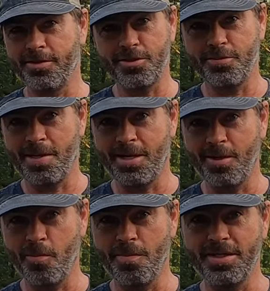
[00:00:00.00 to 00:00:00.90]
This is by
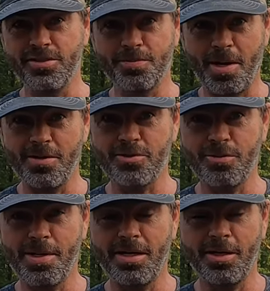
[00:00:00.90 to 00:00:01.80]
no means
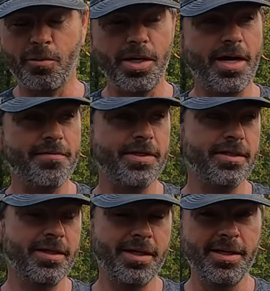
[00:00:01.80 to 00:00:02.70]
sponsored by liquid
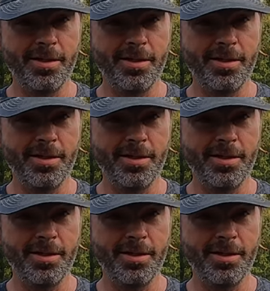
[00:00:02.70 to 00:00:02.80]
IV,